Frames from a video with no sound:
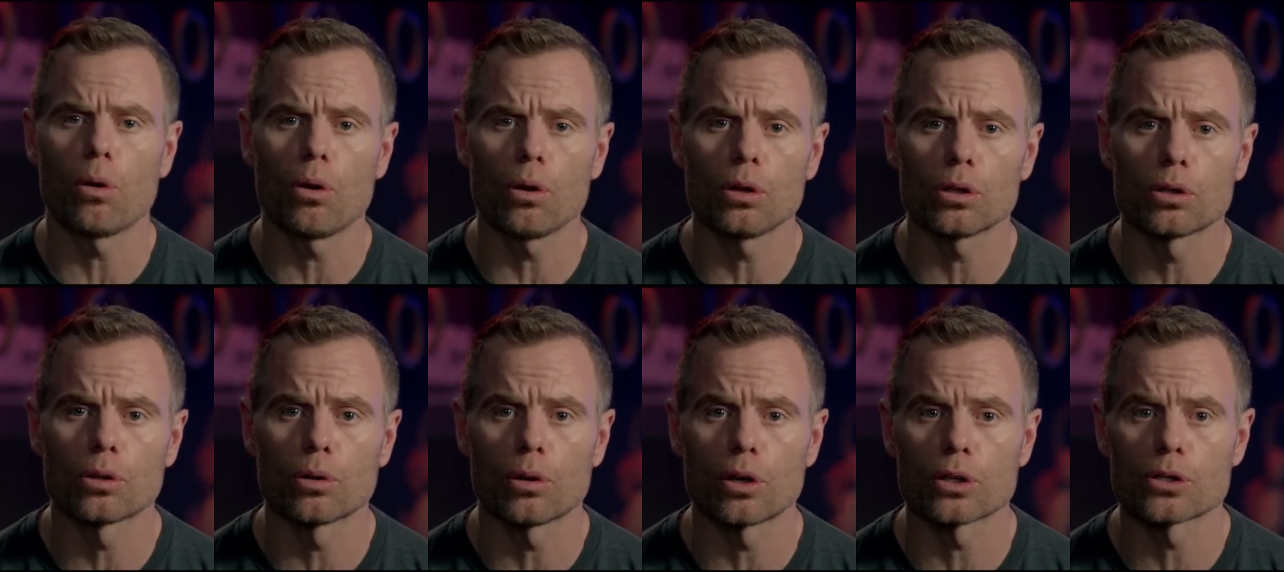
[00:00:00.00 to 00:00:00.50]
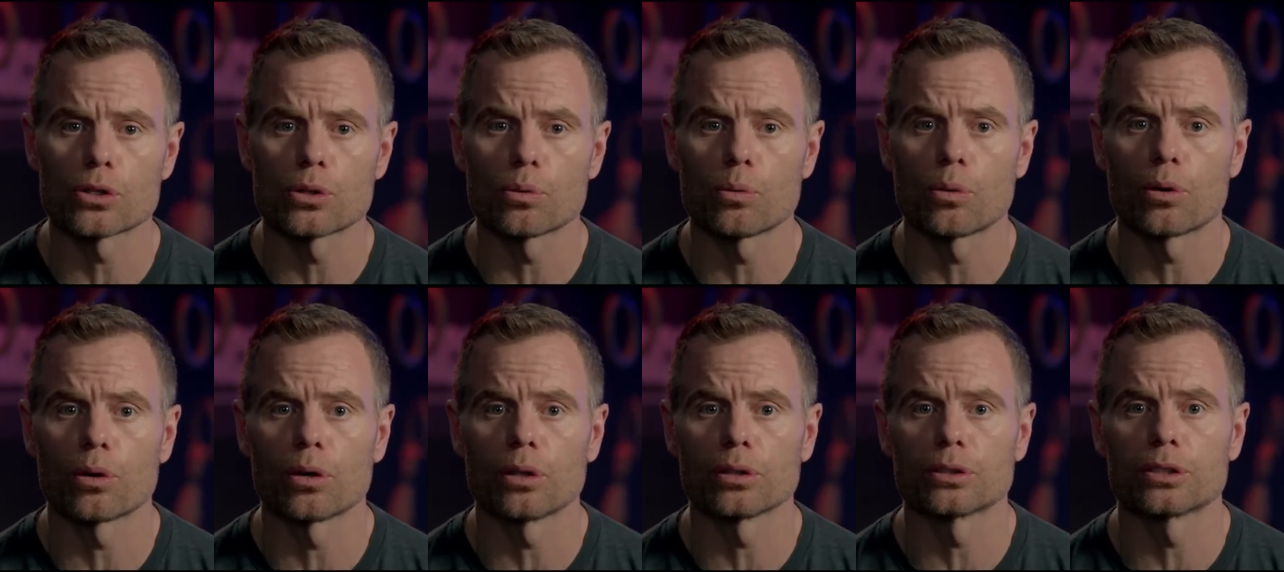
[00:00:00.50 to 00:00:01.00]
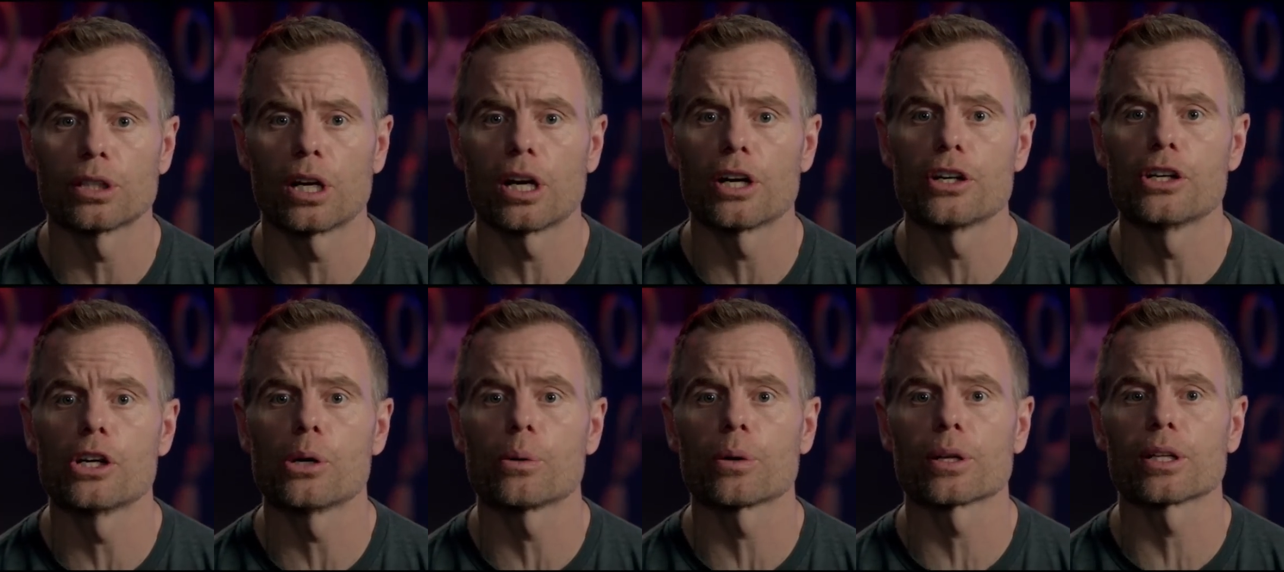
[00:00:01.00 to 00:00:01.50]
all across the world to
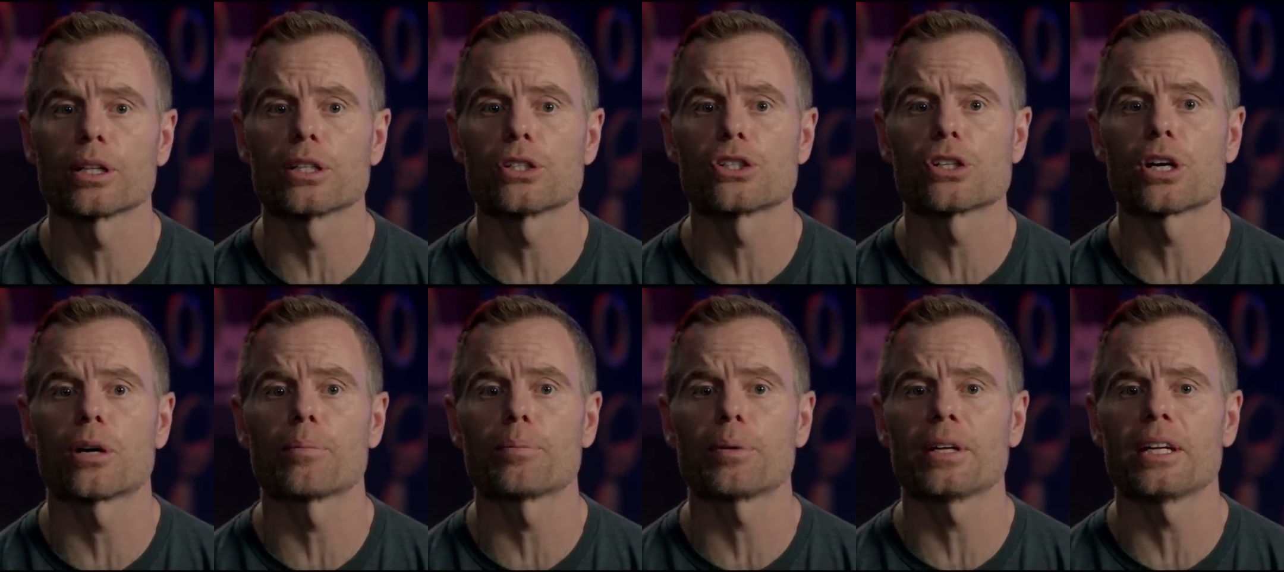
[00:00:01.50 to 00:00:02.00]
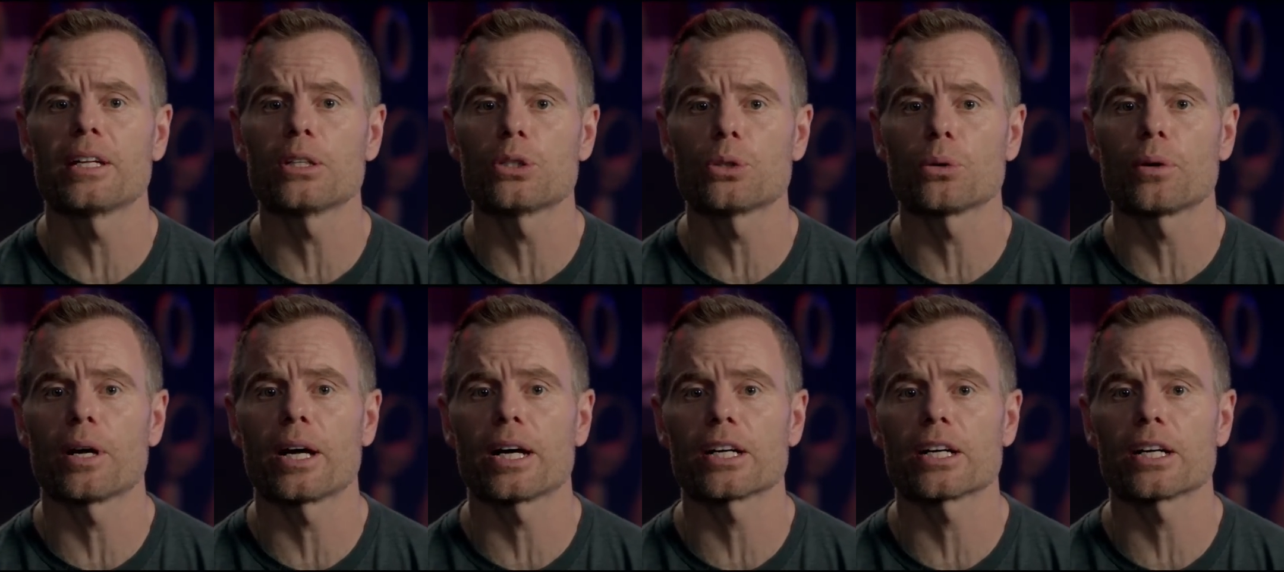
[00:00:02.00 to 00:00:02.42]
unknowingly jump into